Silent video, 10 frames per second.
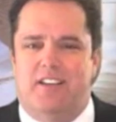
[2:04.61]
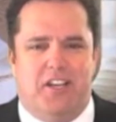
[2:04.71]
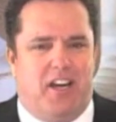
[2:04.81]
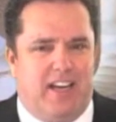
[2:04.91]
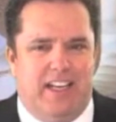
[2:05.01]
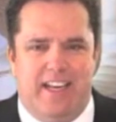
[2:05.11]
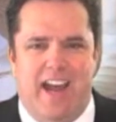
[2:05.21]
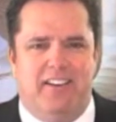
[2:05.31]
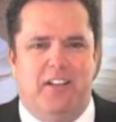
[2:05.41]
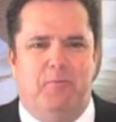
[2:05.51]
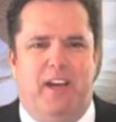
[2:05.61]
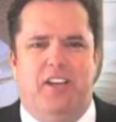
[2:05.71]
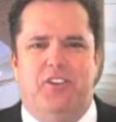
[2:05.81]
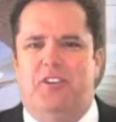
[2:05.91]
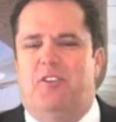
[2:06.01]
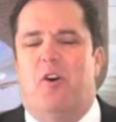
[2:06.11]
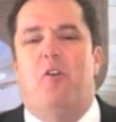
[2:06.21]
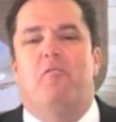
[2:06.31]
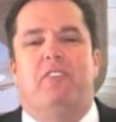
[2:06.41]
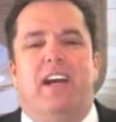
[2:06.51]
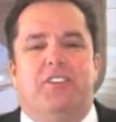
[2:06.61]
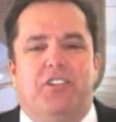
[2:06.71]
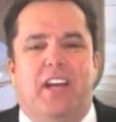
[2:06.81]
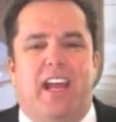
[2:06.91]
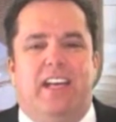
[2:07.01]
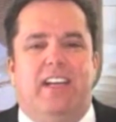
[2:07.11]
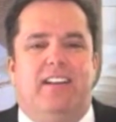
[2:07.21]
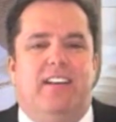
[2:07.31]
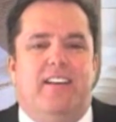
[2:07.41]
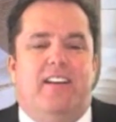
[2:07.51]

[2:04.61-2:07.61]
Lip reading: talking down to the patient, over-educating